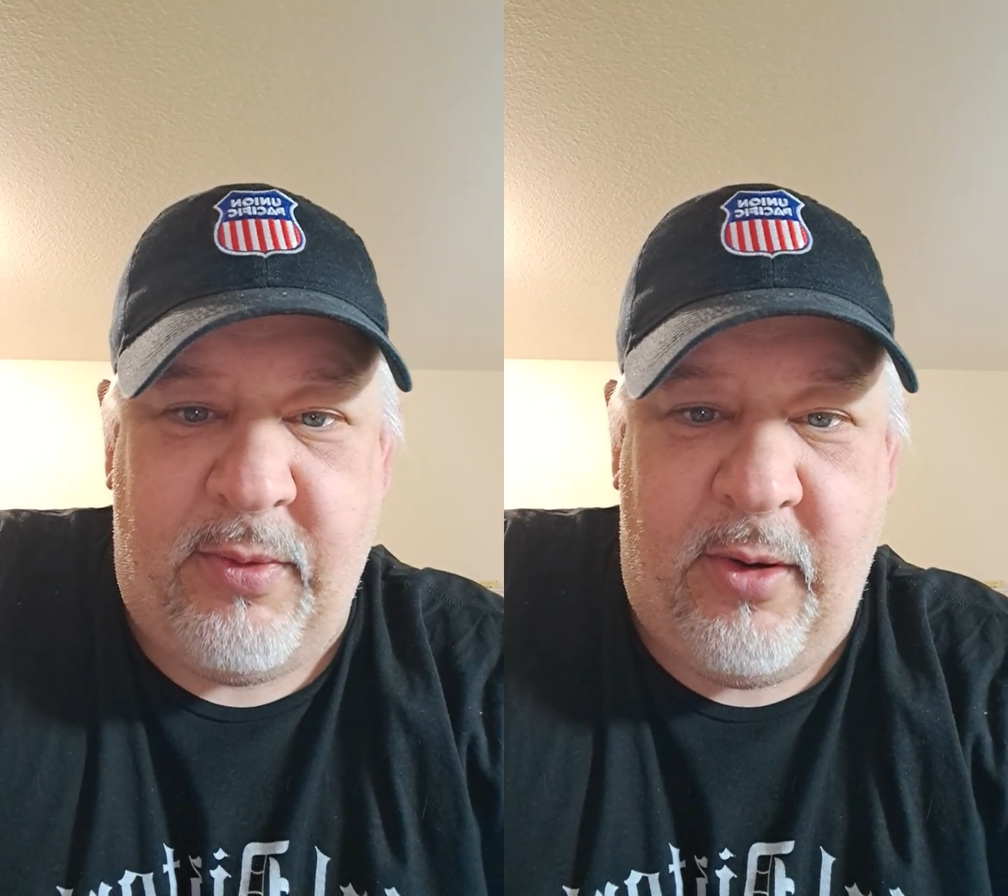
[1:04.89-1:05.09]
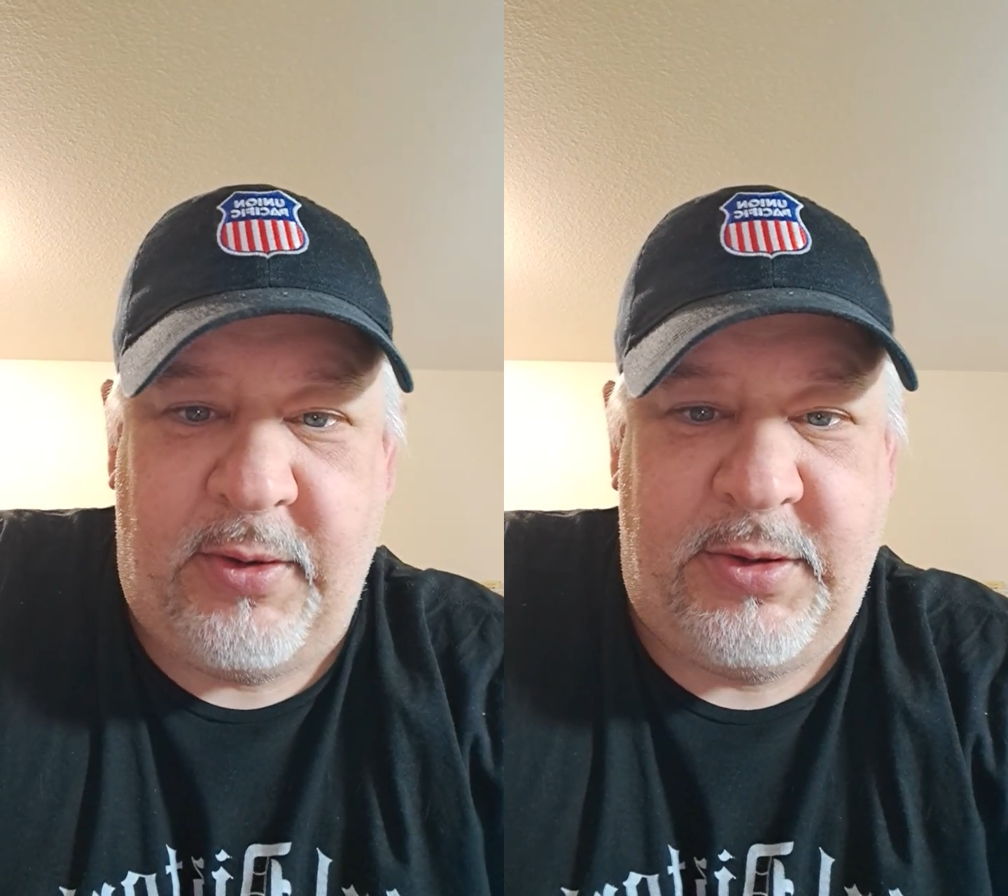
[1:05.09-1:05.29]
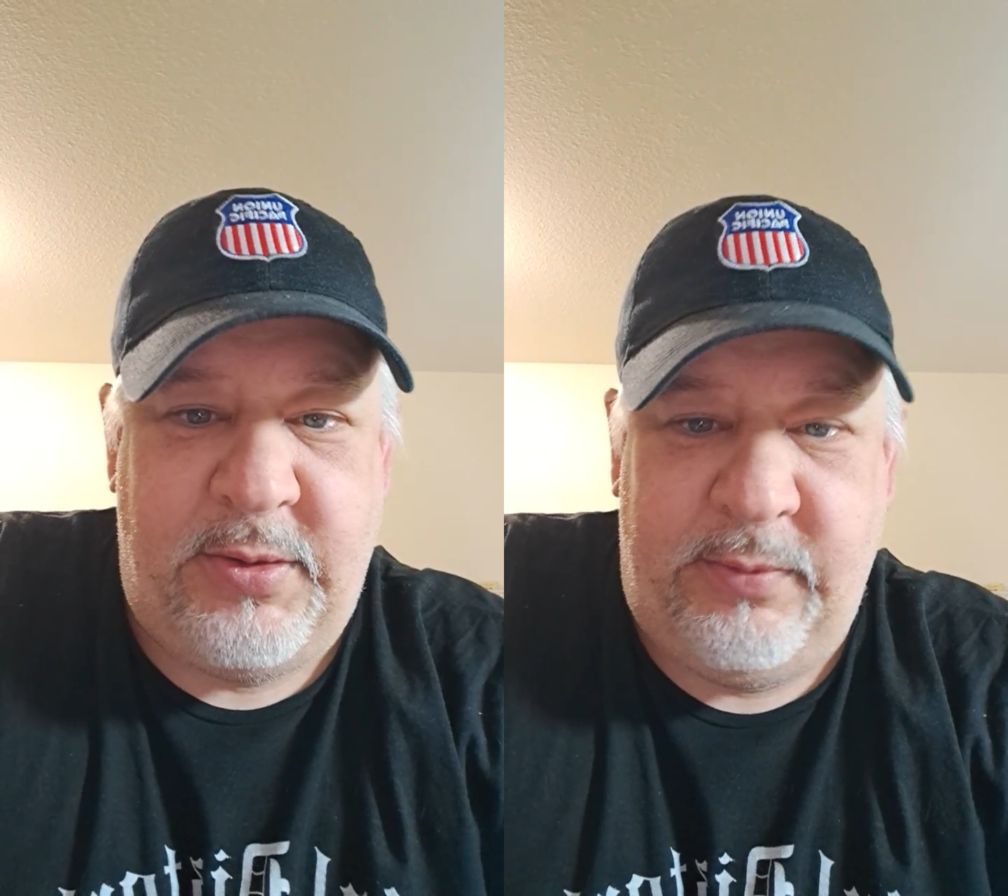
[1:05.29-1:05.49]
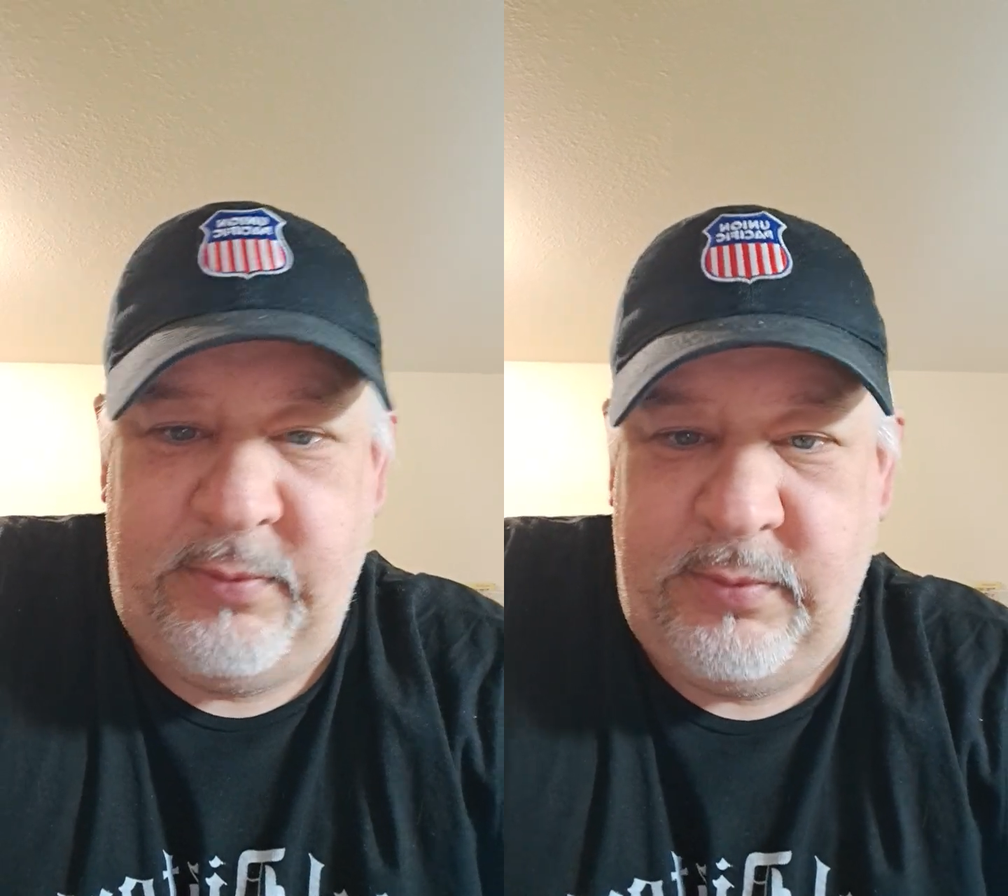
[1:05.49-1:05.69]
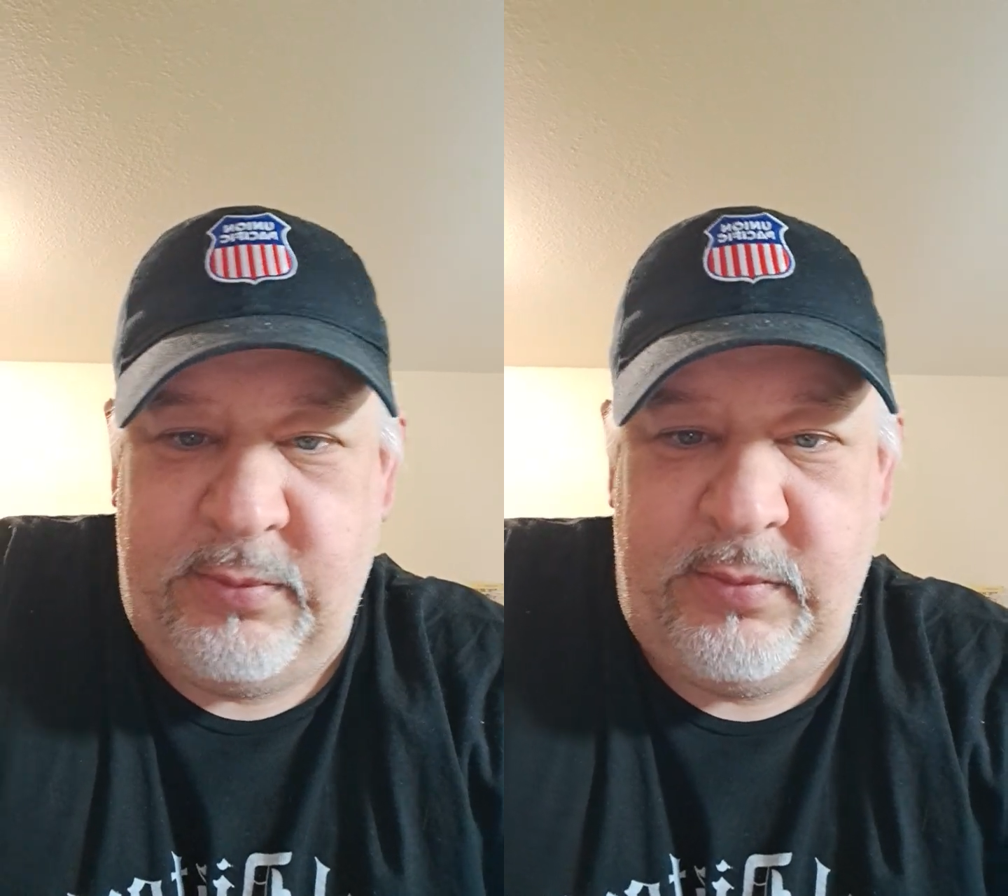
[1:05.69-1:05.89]
bros.
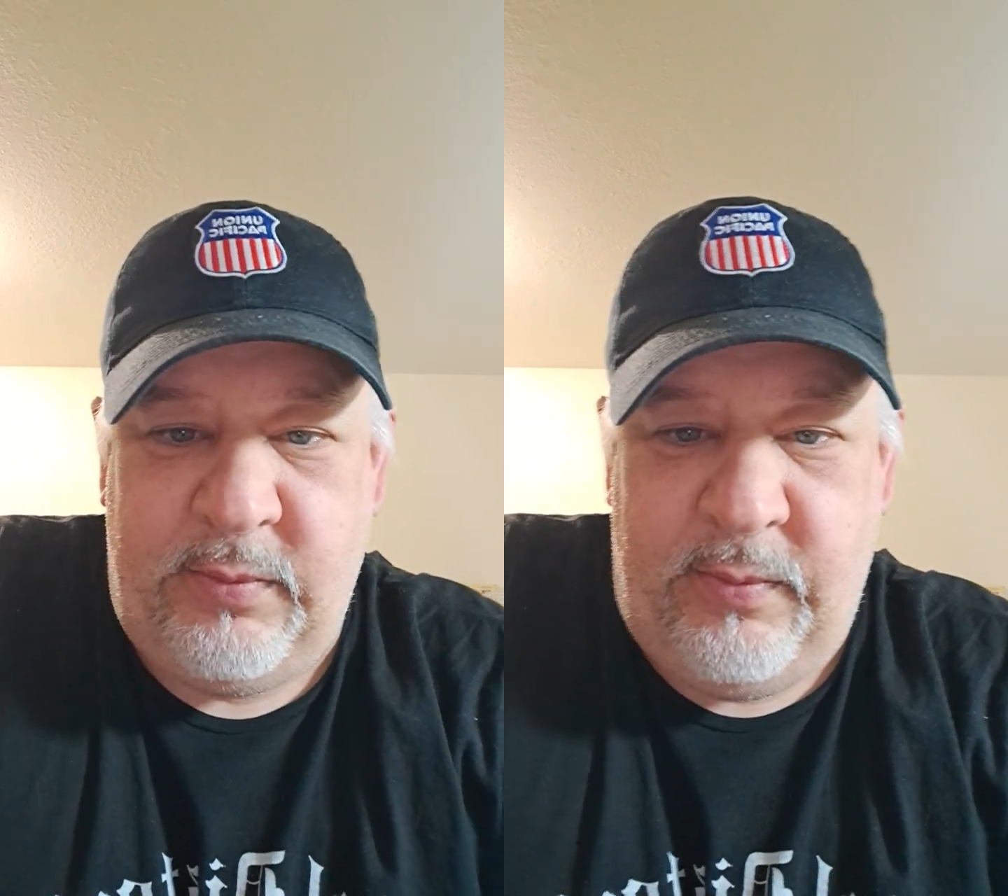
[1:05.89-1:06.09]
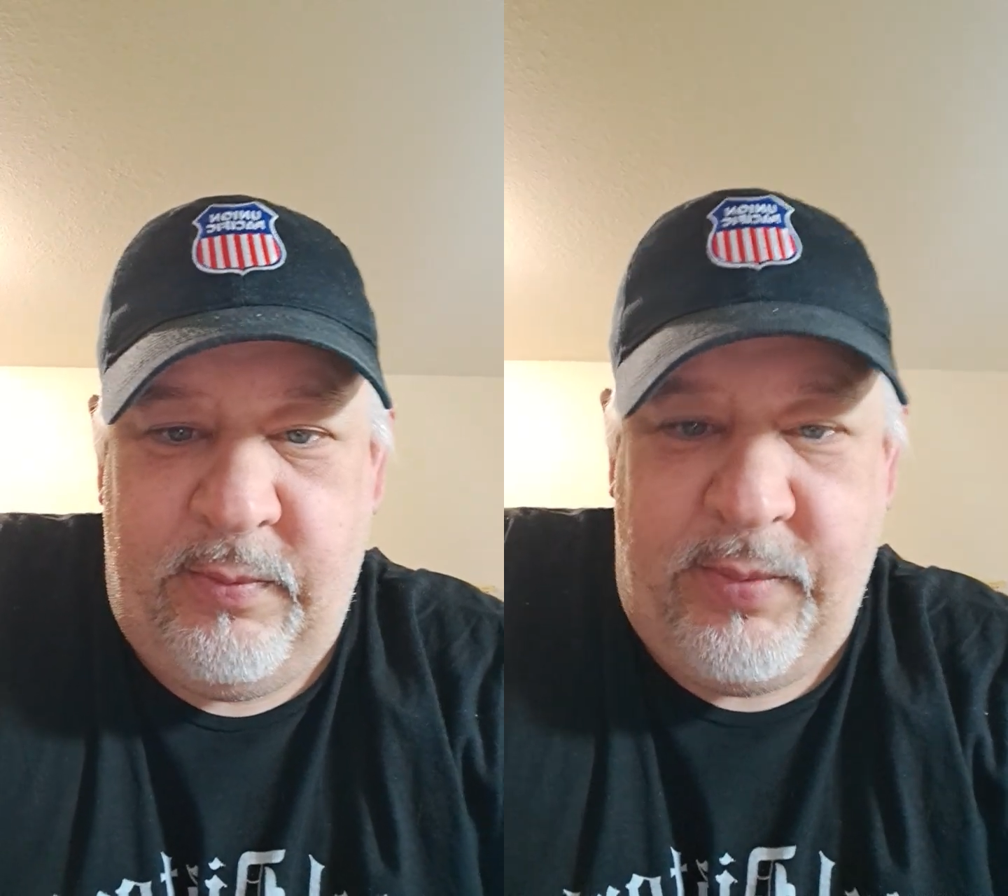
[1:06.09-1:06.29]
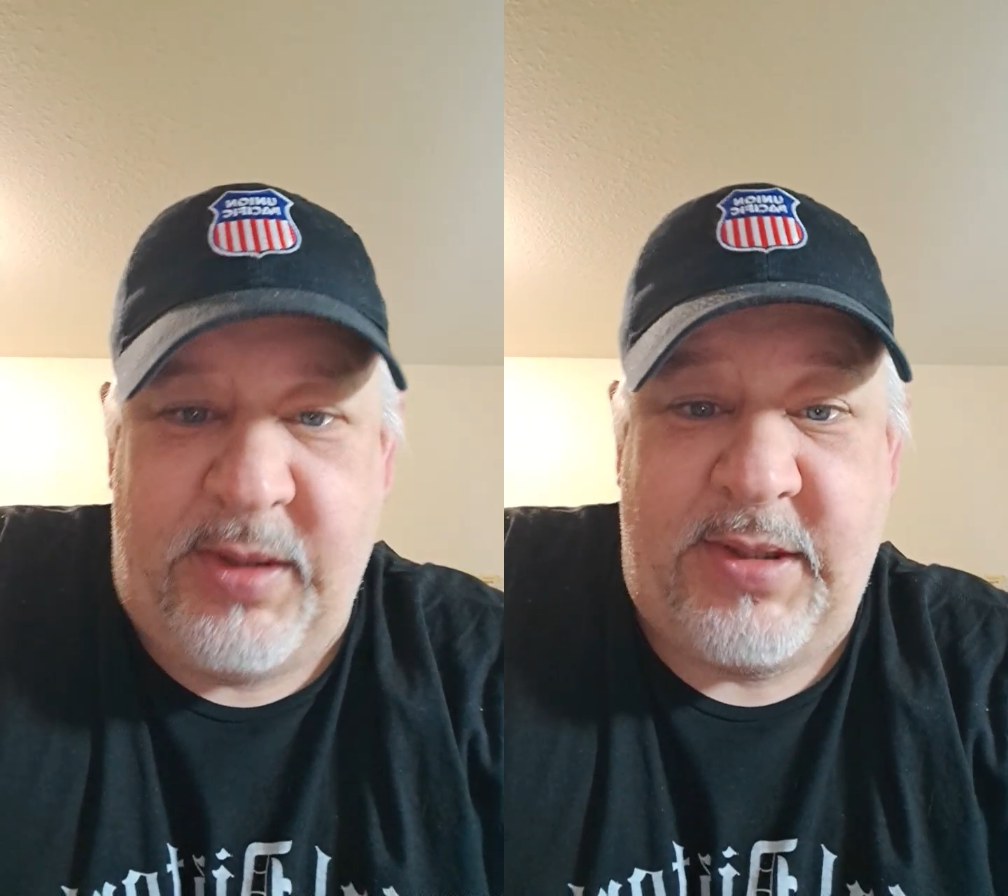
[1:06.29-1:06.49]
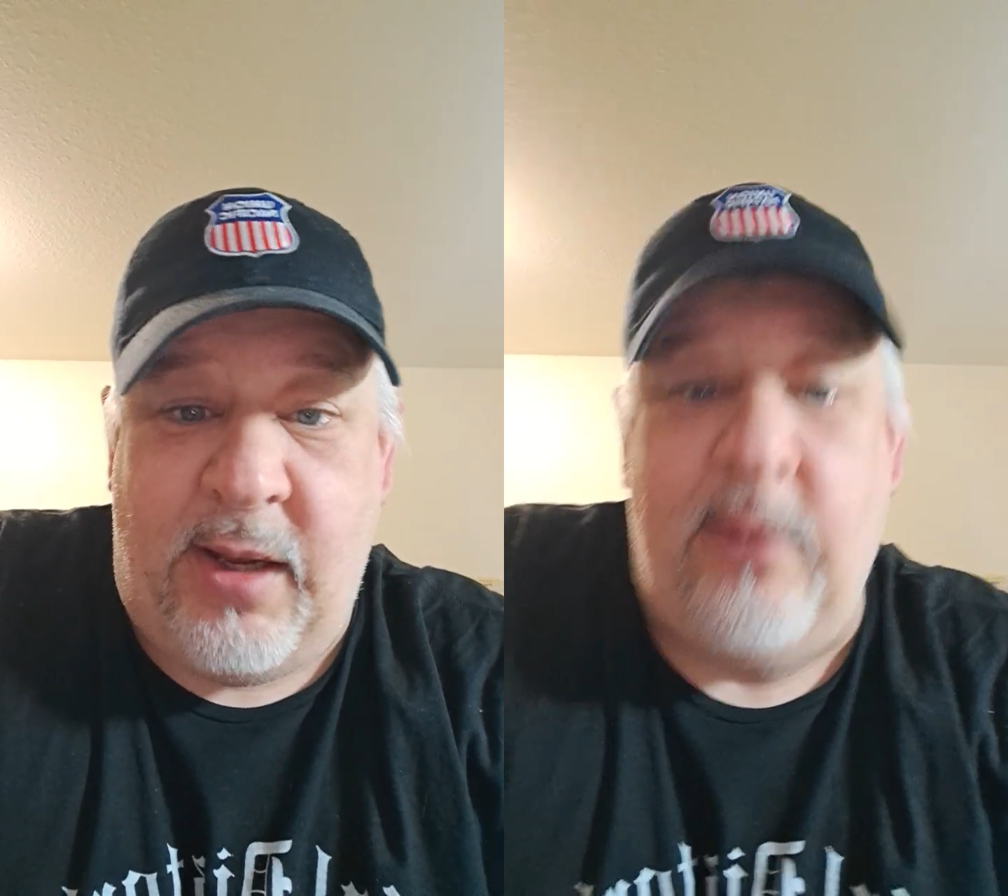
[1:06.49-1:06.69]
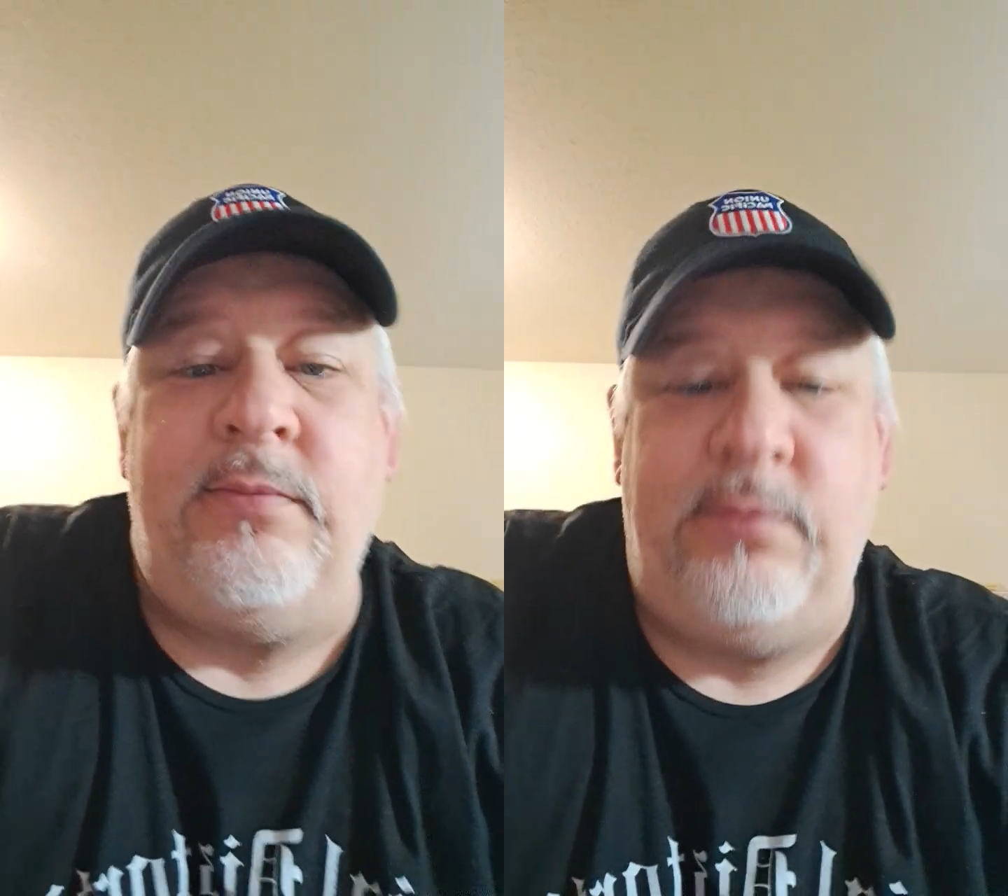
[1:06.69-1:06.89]
Peace
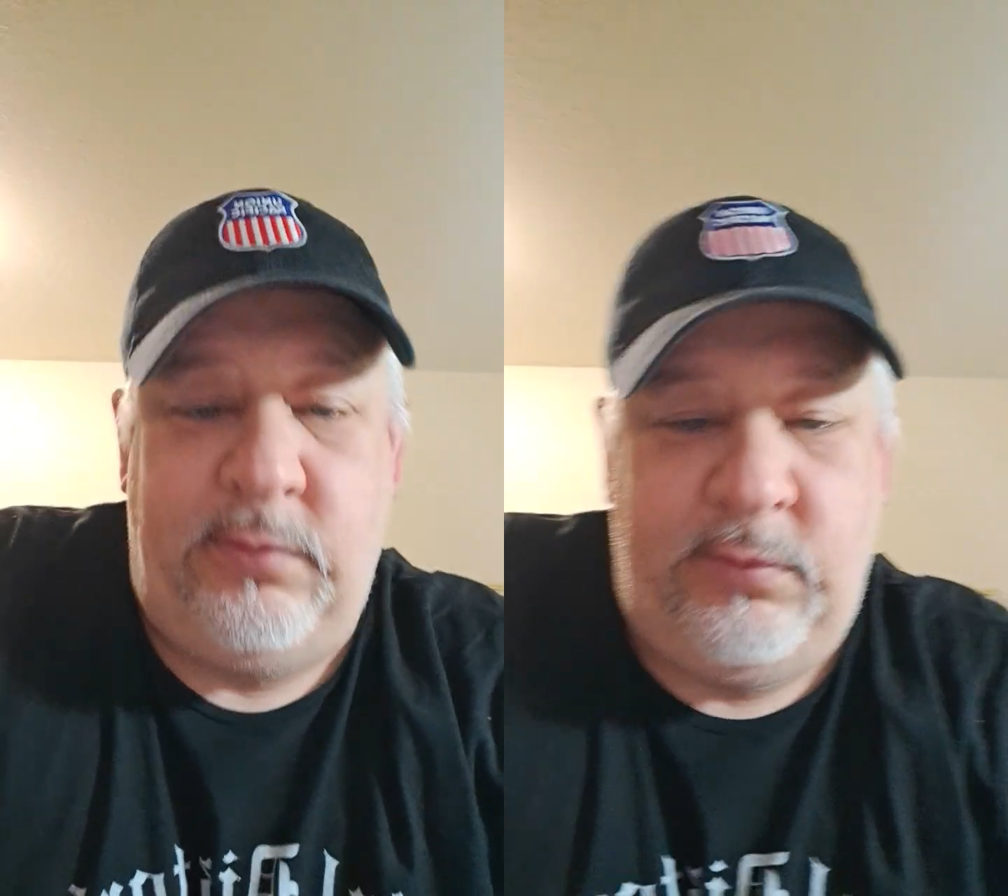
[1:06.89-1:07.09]
out.